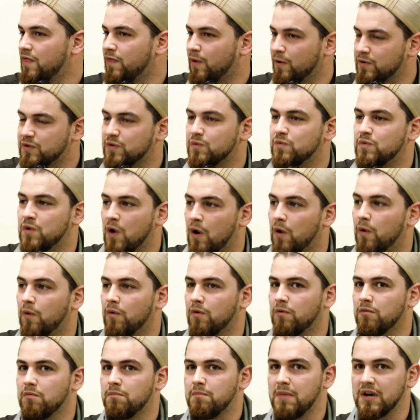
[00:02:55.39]
those who
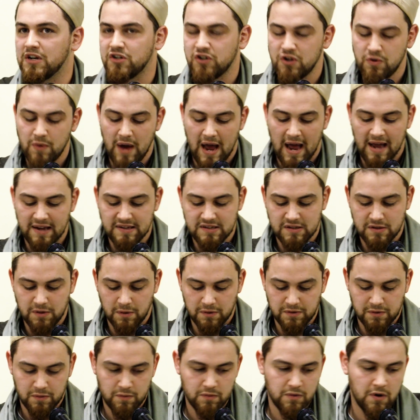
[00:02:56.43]
know. Make sure you ask
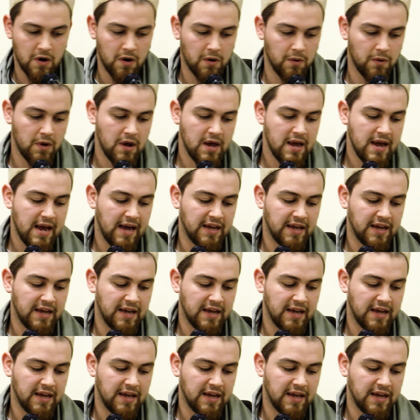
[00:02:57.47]
those who know.